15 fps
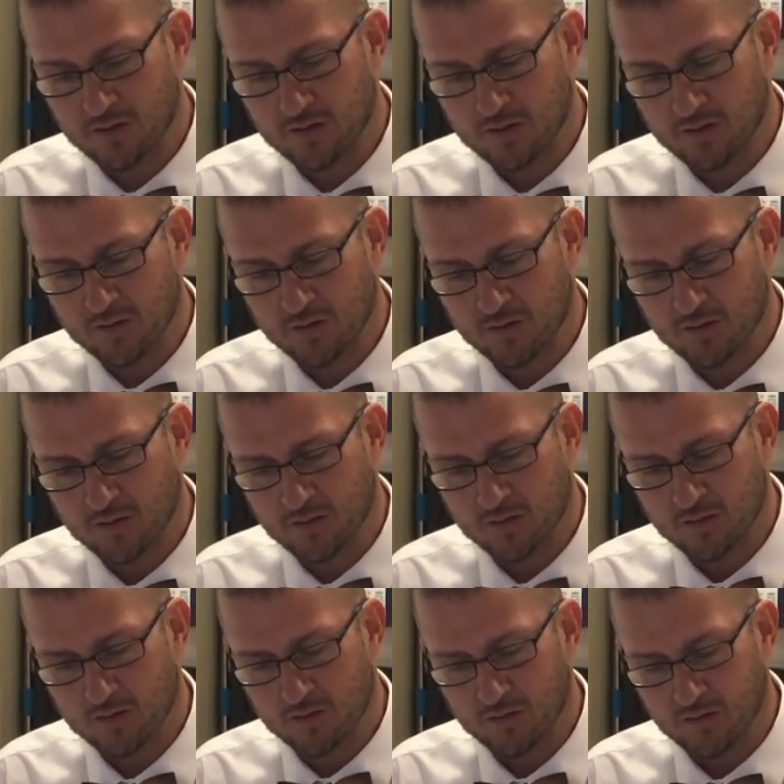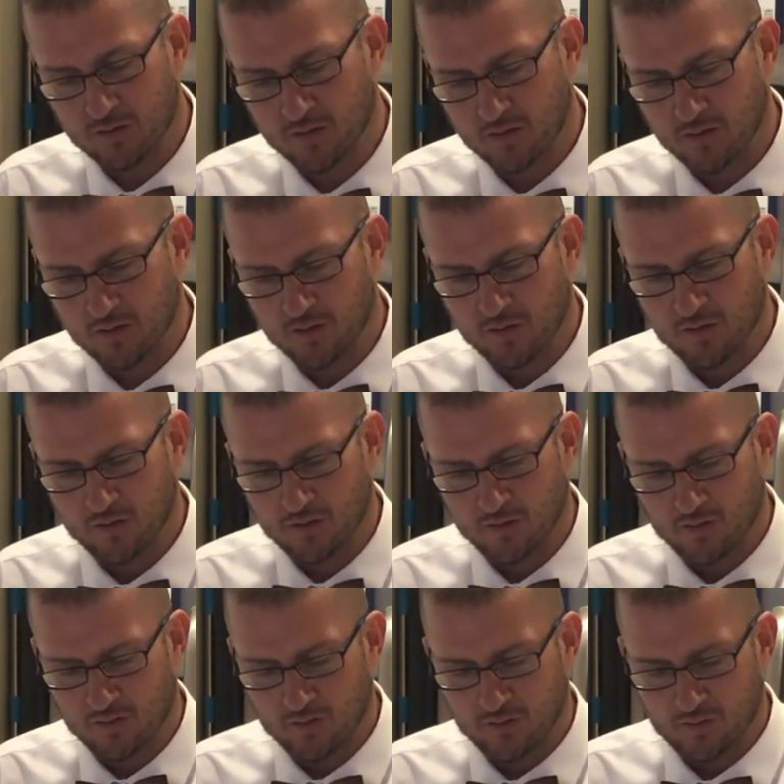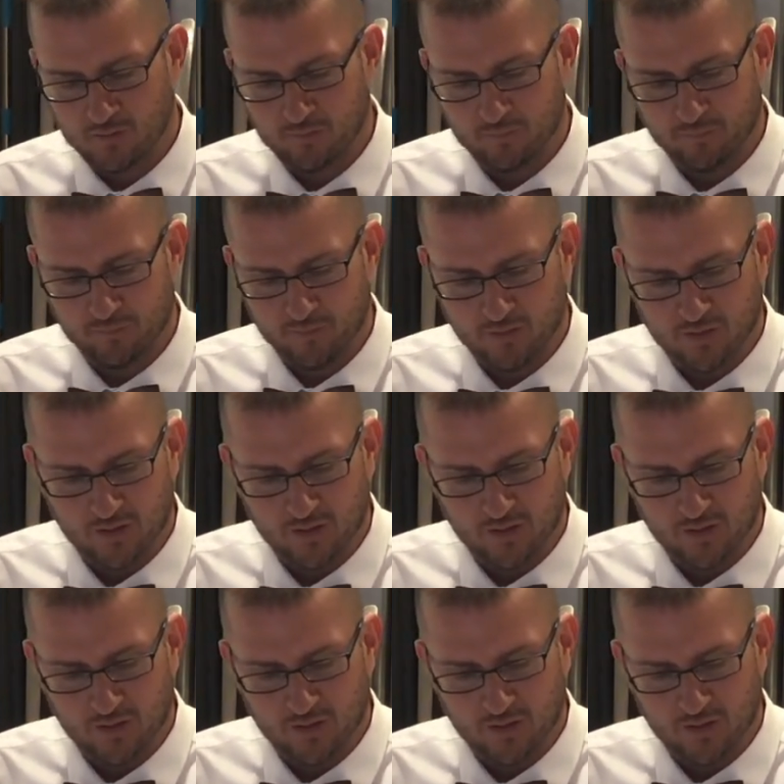Nothing is said.